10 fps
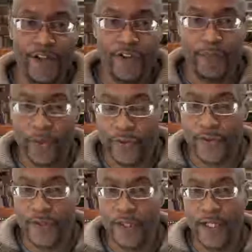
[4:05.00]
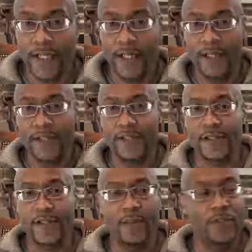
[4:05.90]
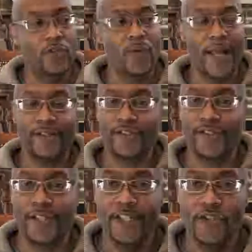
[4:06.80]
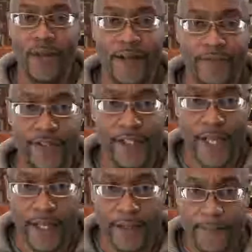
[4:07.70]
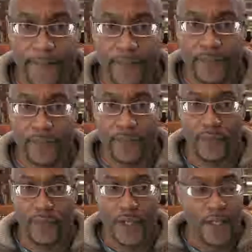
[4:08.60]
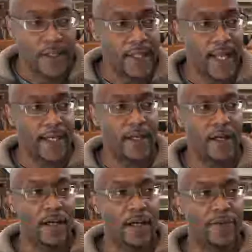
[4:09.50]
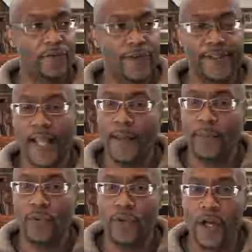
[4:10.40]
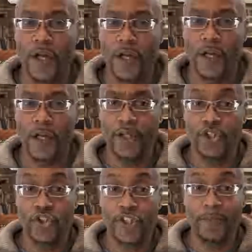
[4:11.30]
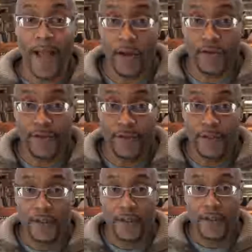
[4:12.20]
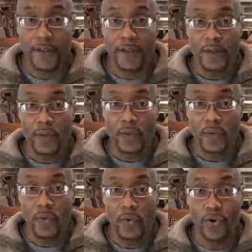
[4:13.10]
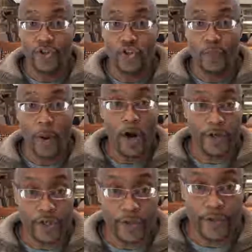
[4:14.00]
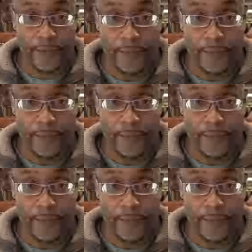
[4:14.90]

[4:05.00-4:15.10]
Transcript: other person is someone who has to see you every day, like, for example, your spouse or your partner,